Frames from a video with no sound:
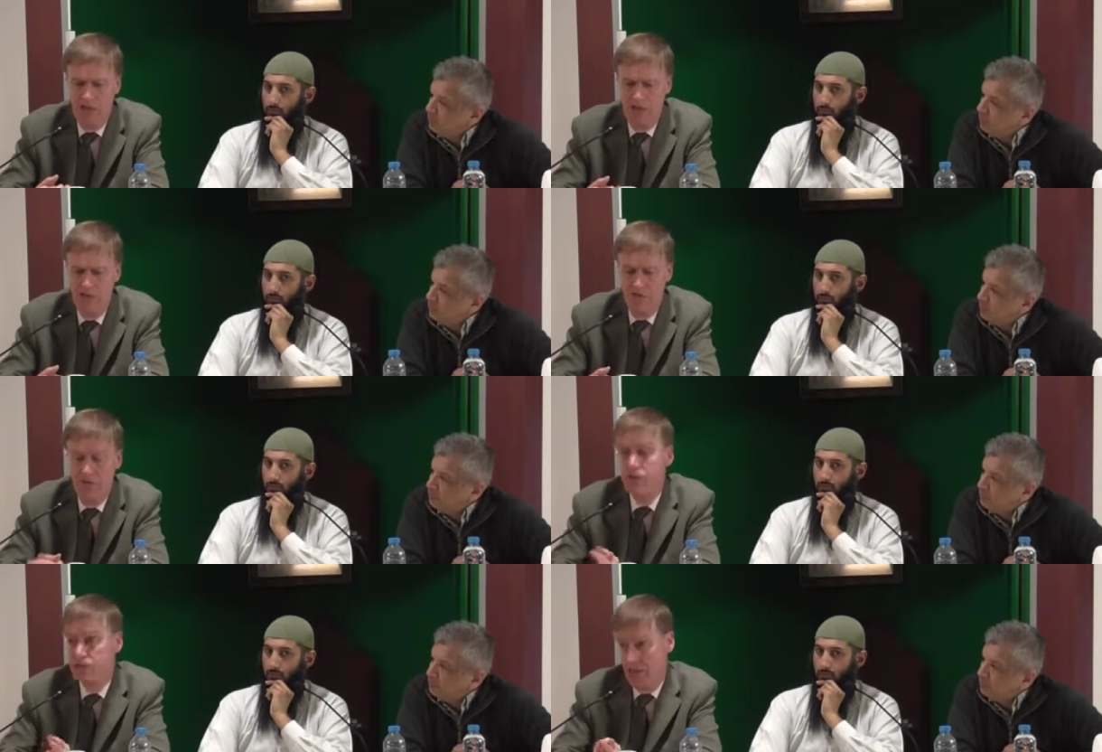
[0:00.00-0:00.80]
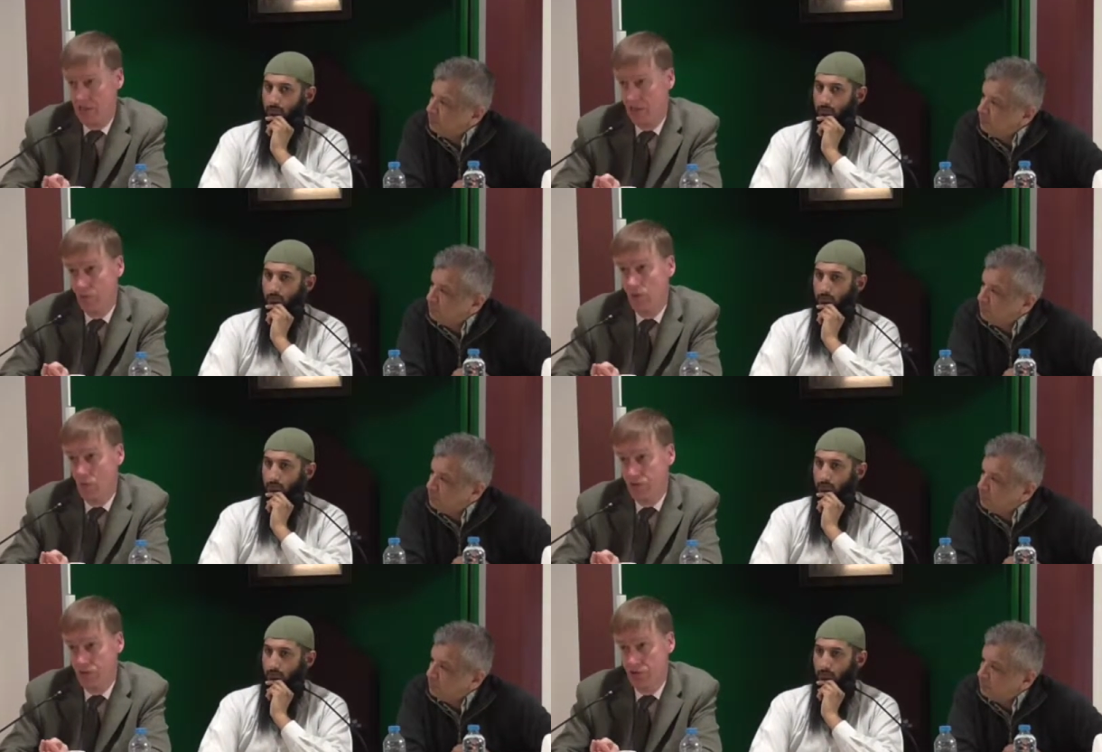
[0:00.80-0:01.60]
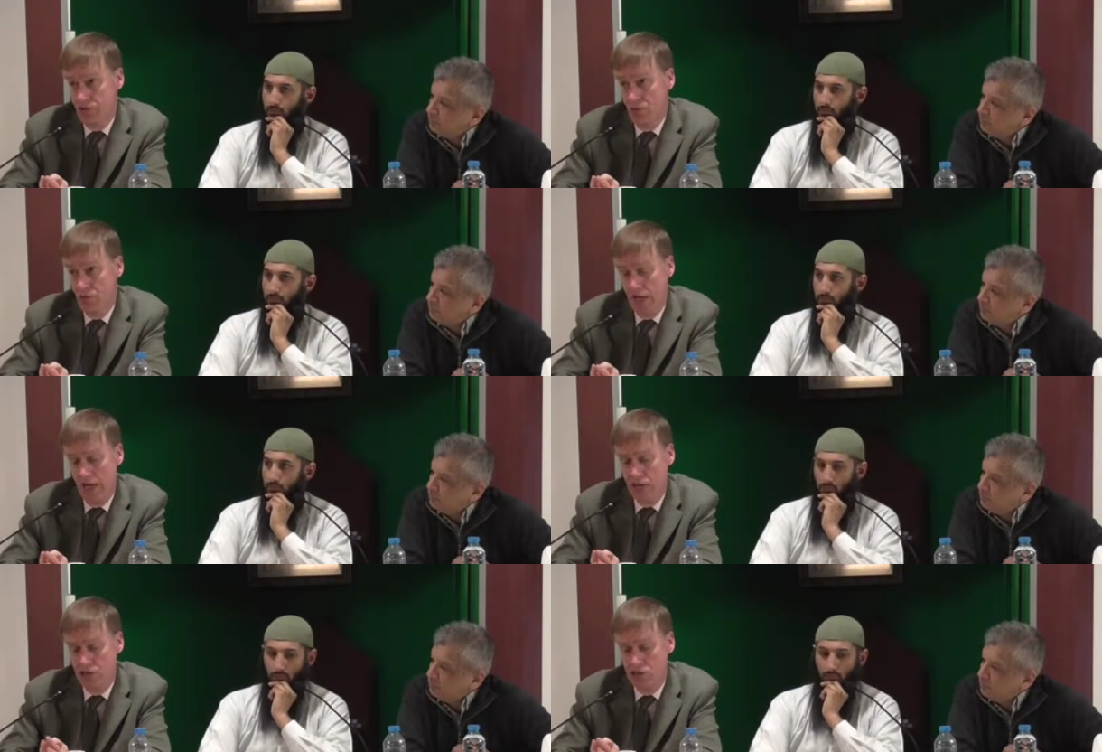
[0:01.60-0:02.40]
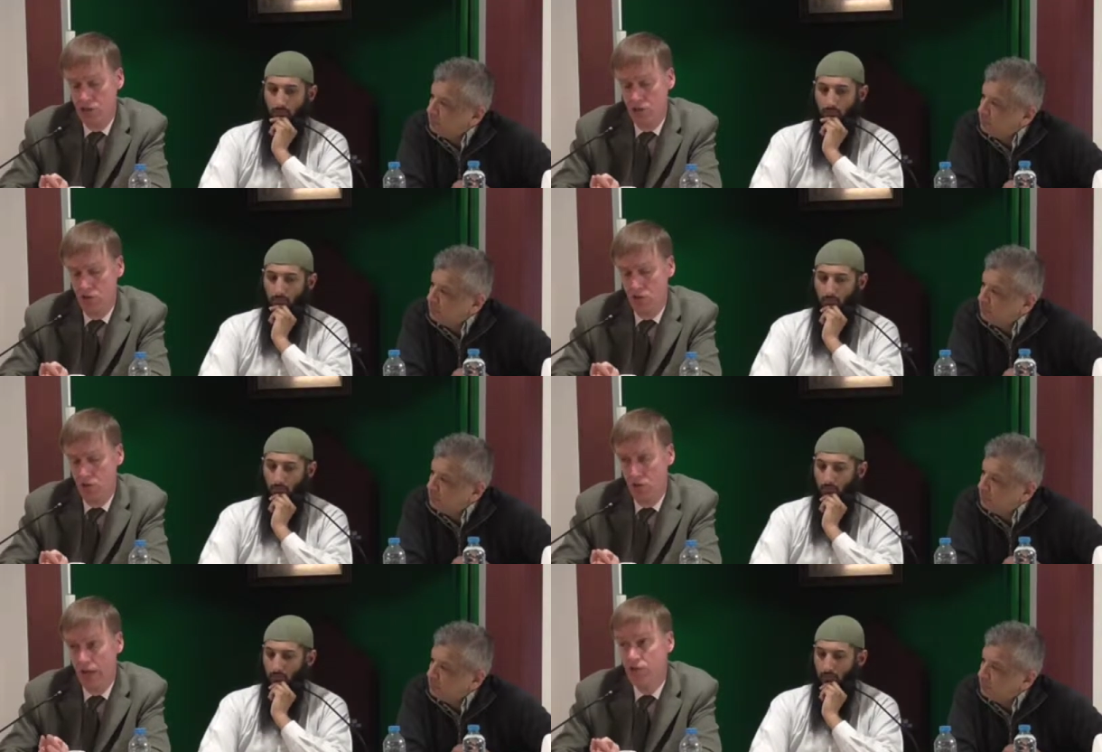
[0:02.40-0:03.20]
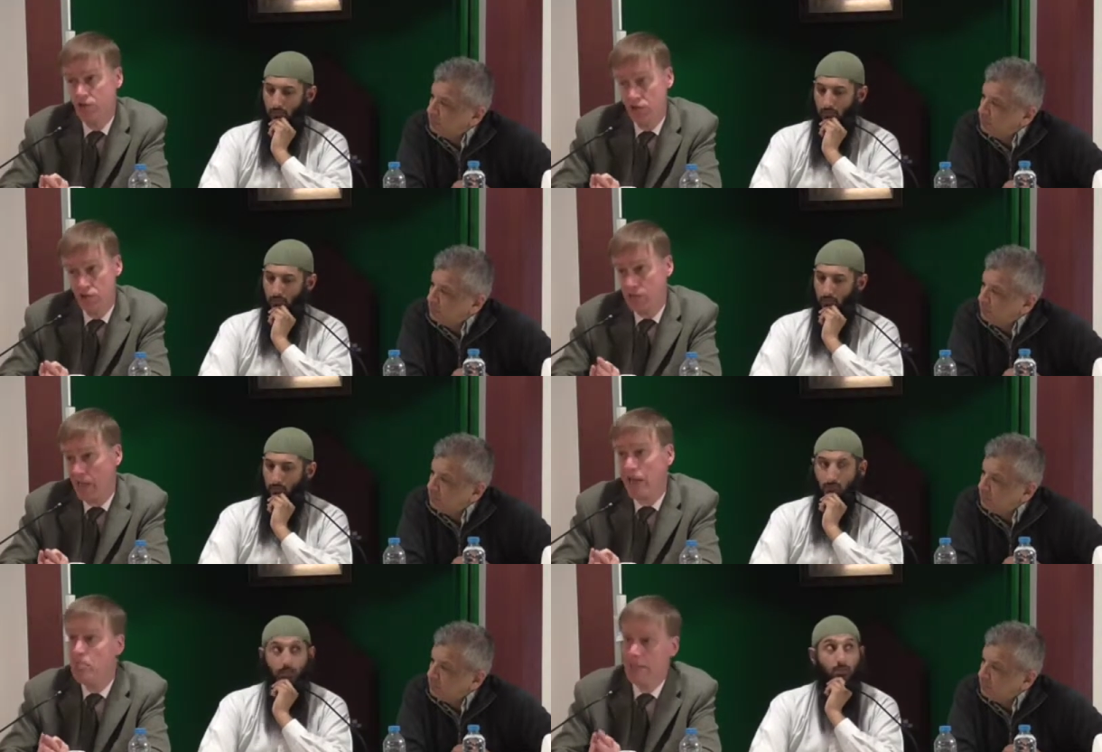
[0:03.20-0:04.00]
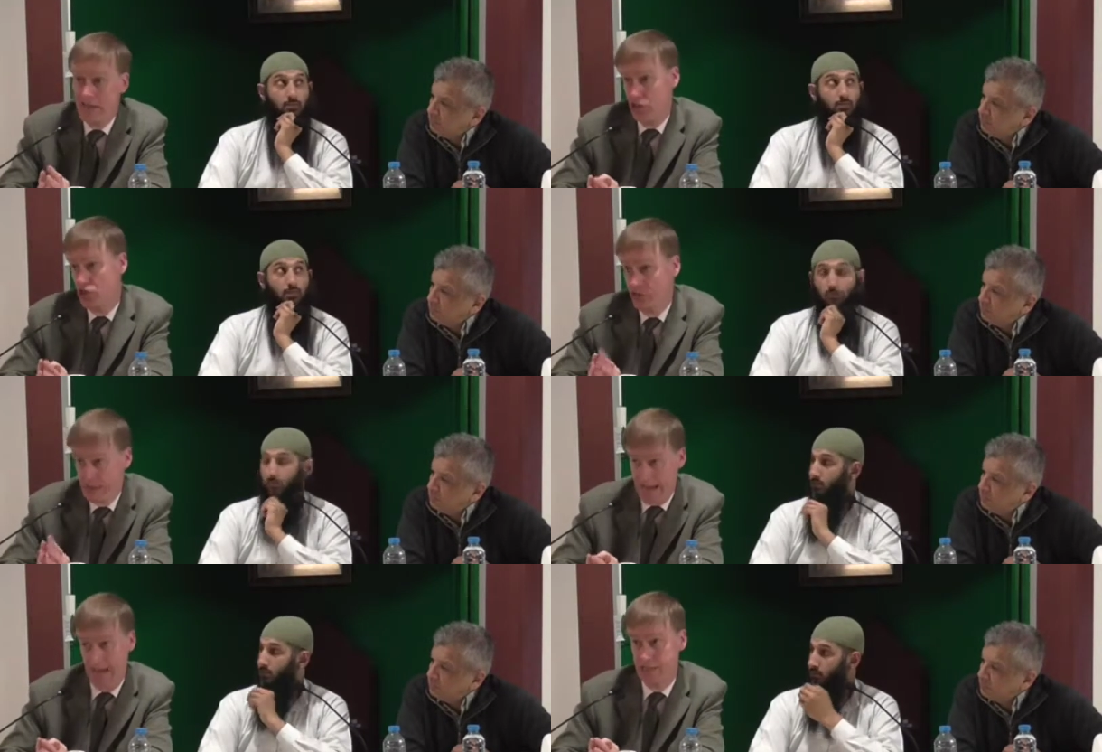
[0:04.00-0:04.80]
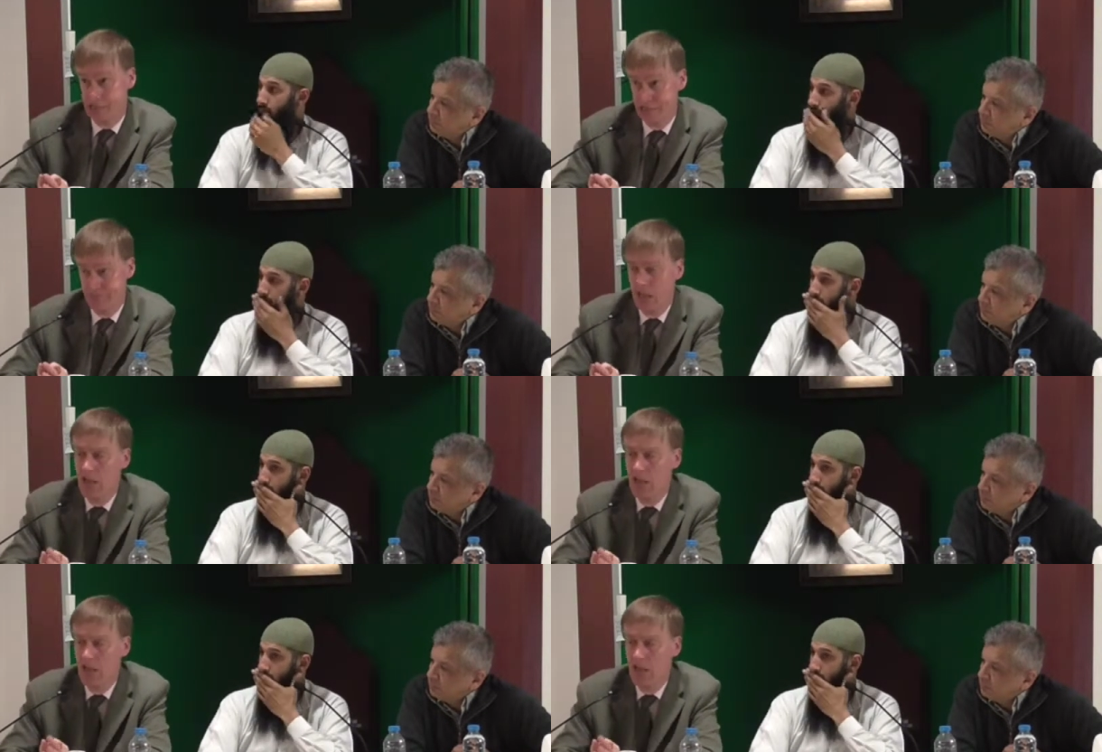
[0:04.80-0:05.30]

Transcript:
Speaker 1: uh, the first thing that we want to do is to introduce a mansion tax.